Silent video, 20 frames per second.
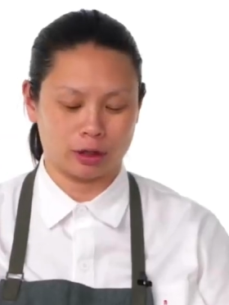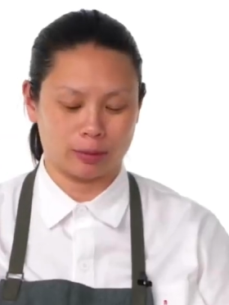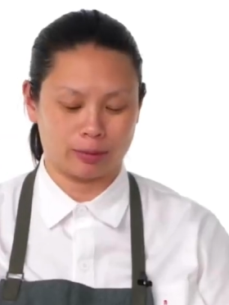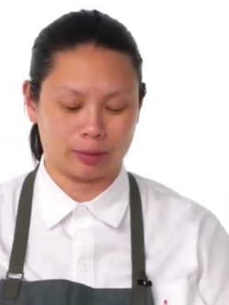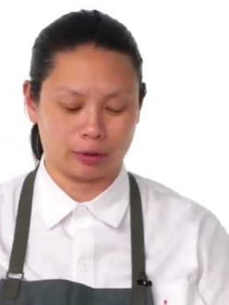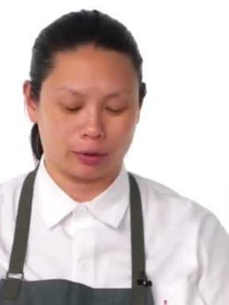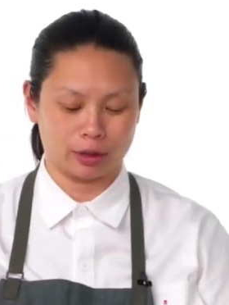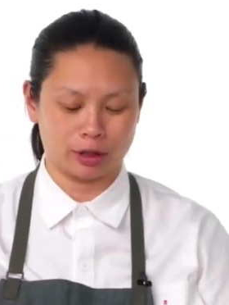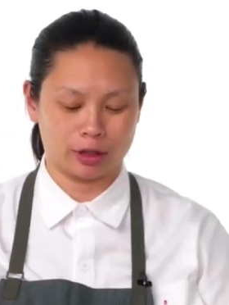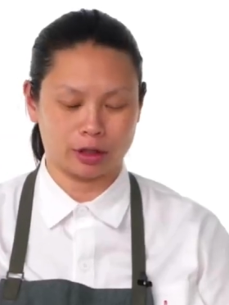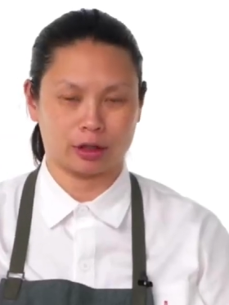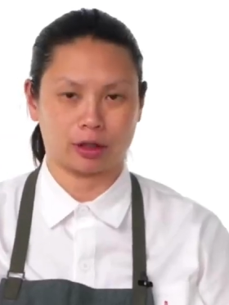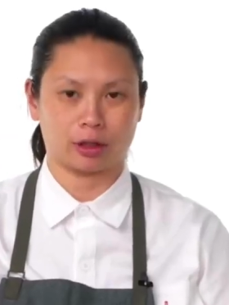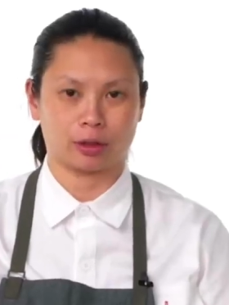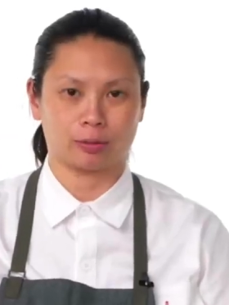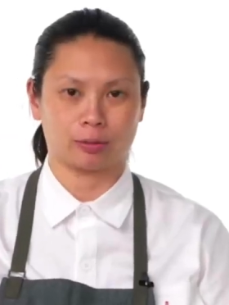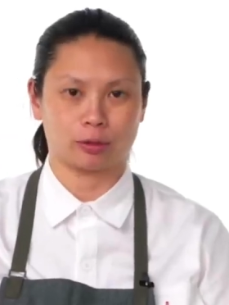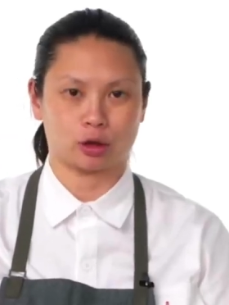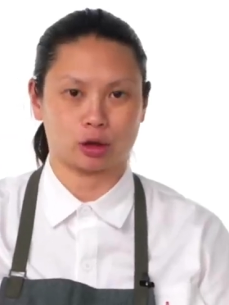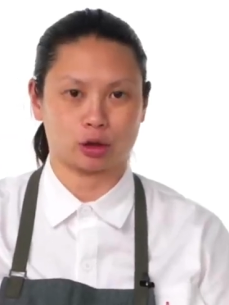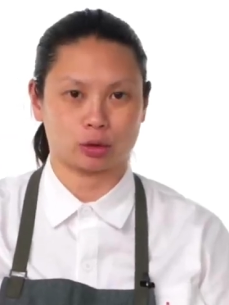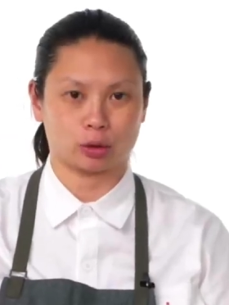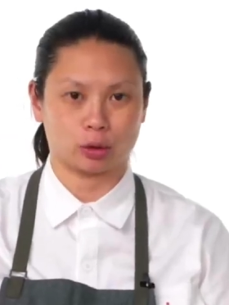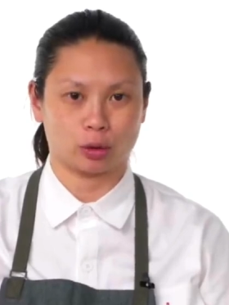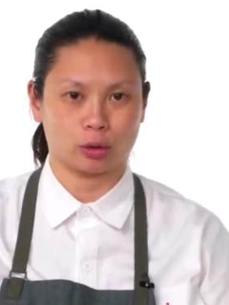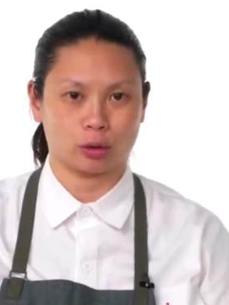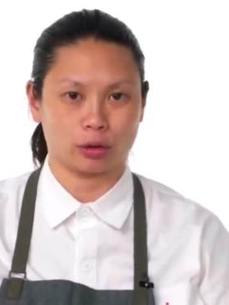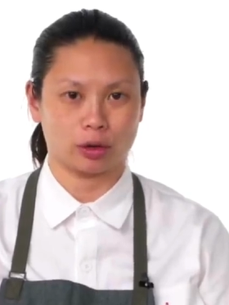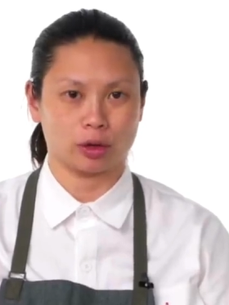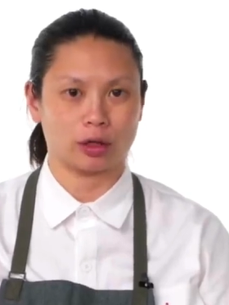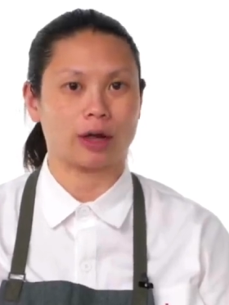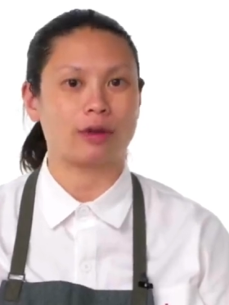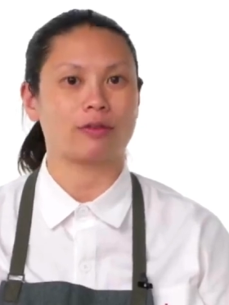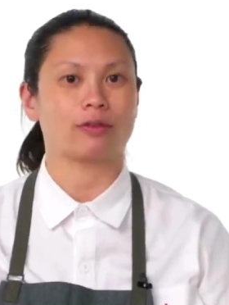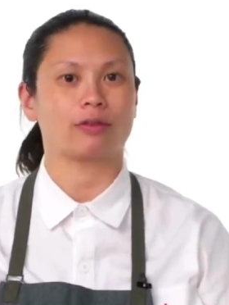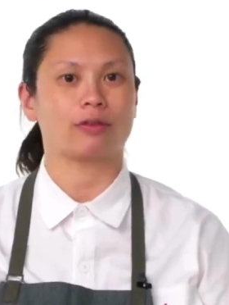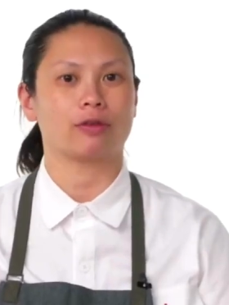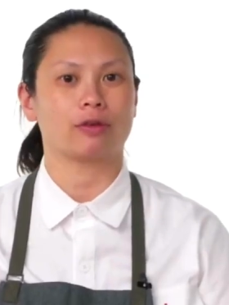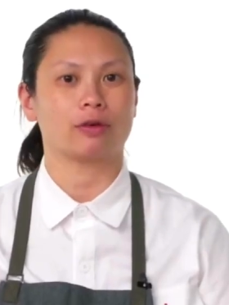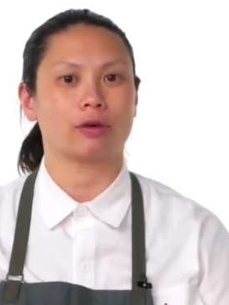and ability to control the
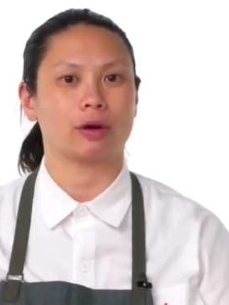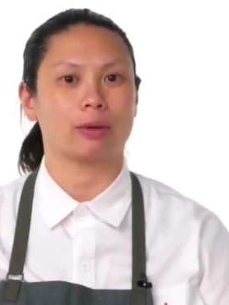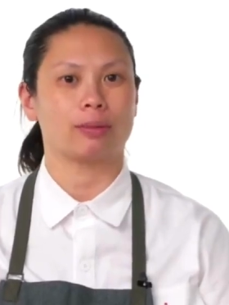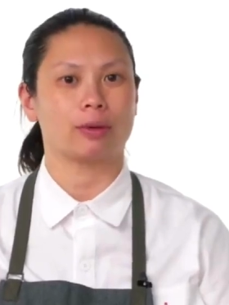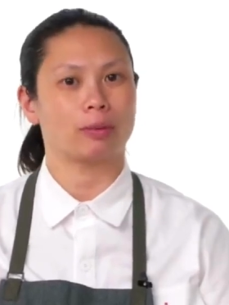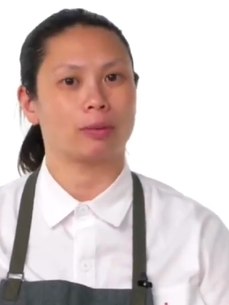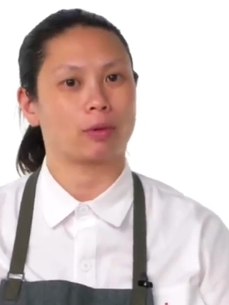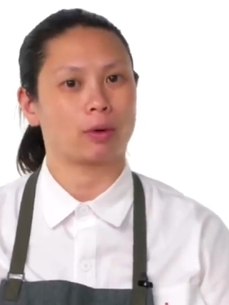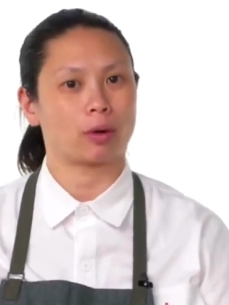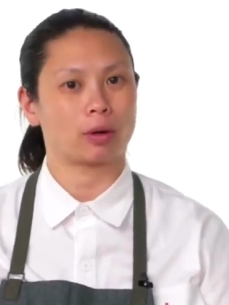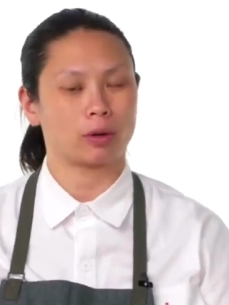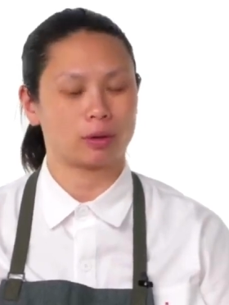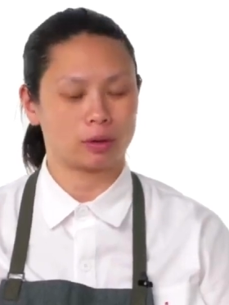knife a bit more.